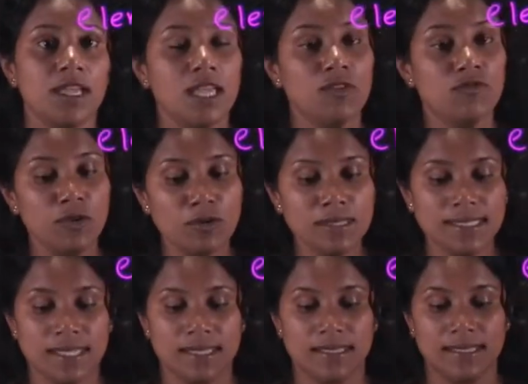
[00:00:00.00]
If you
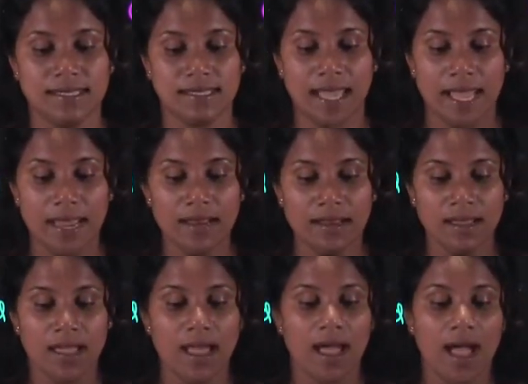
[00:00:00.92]
see this slide,
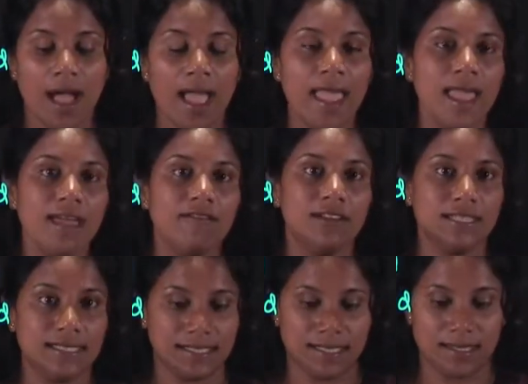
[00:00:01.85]
I have
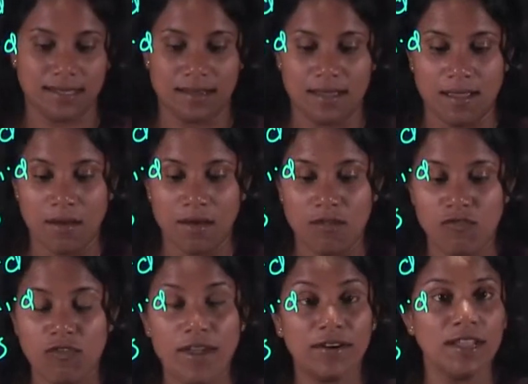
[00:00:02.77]
listed
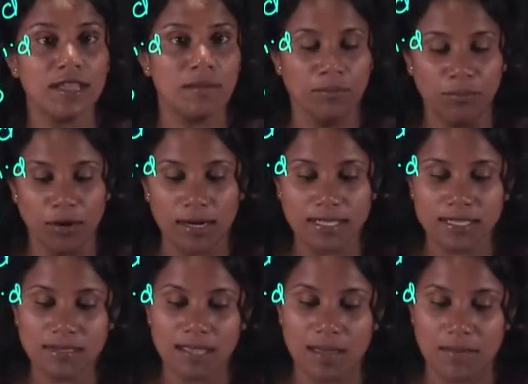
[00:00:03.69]
very
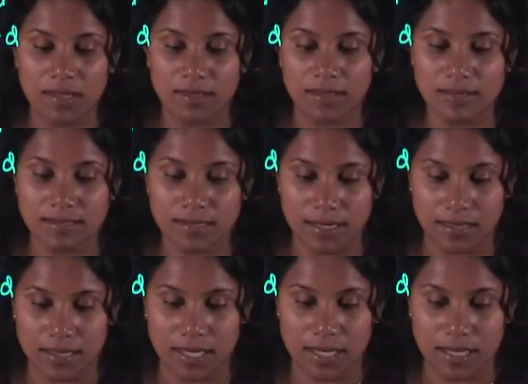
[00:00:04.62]
important chemicals
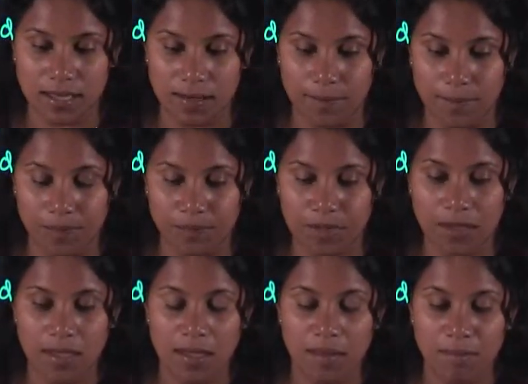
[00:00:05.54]
in the
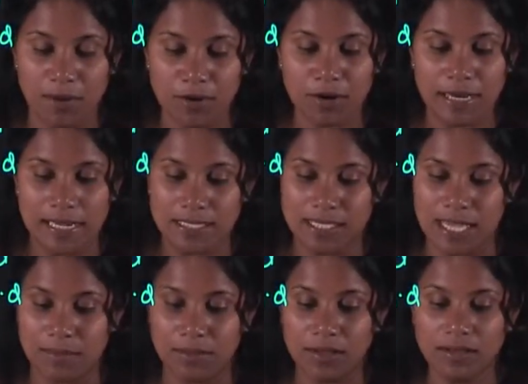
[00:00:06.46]
periodic
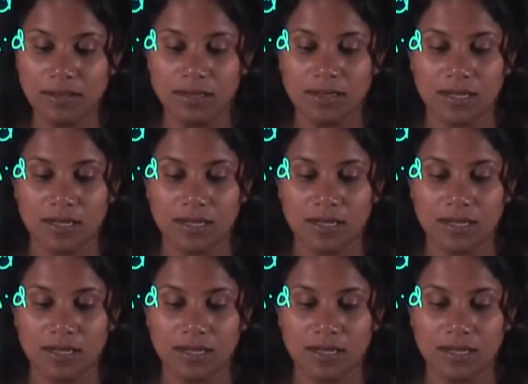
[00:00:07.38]
table.